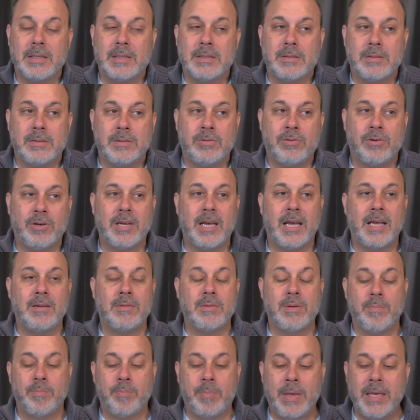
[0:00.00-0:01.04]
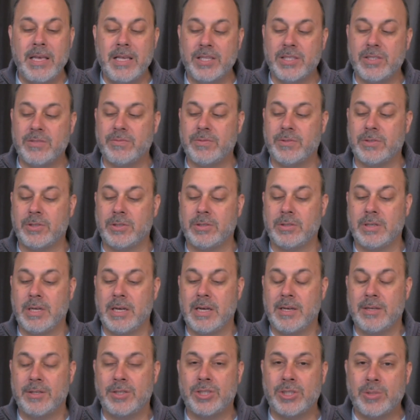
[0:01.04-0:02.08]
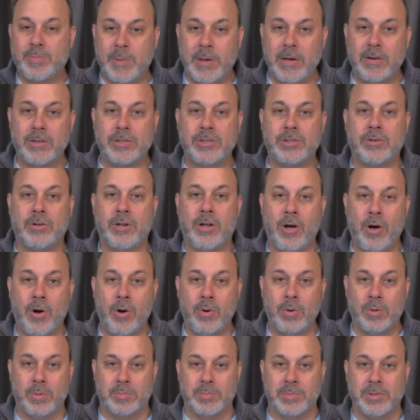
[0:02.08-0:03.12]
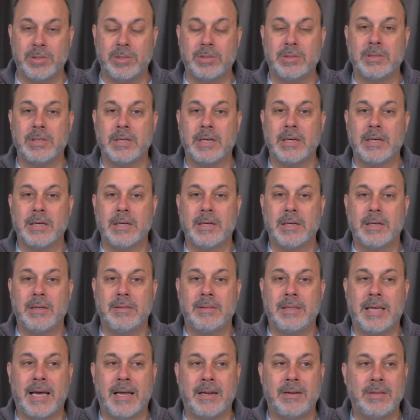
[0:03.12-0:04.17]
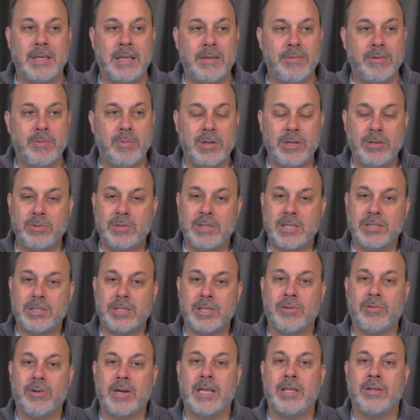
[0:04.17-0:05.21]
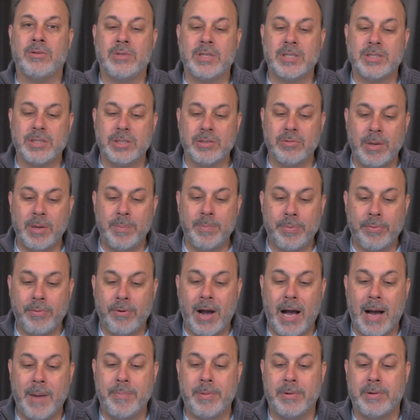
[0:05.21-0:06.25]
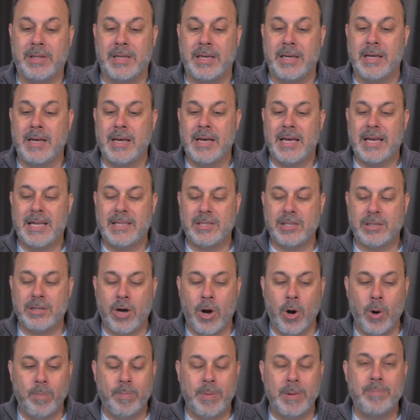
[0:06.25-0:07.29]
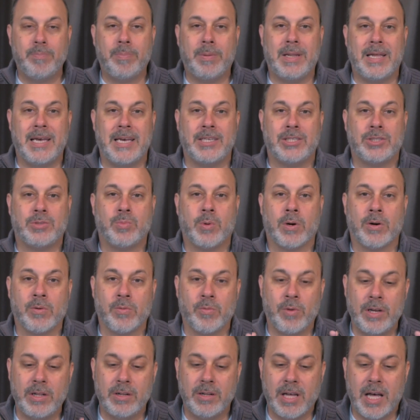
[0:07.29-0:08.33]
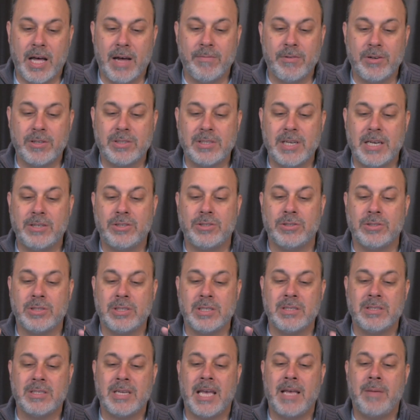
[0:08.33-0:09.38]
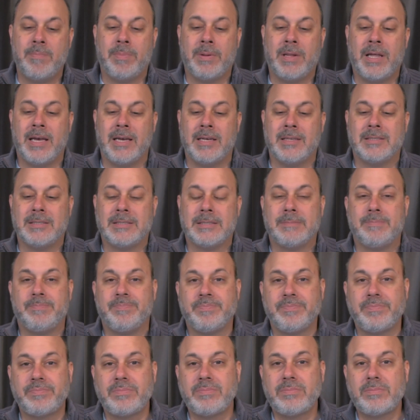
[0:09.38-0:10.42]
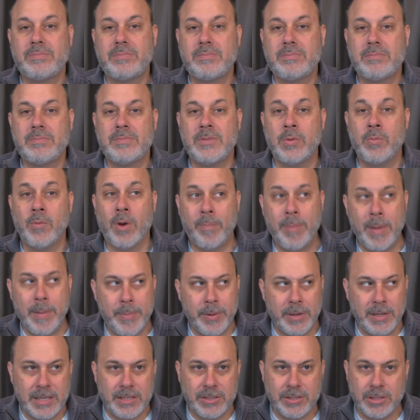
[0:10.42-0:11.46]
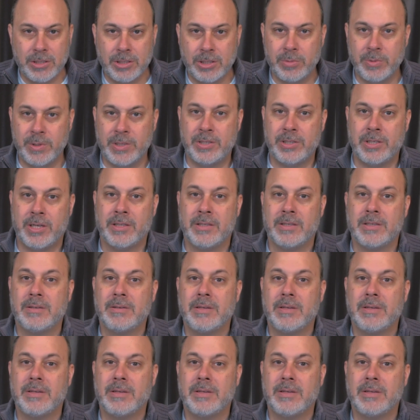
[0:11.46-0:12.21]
Create peaceful spiritual homes that even when you disagree, you disagree properly. It's an open place where real conversations can take place, where people listen to each other.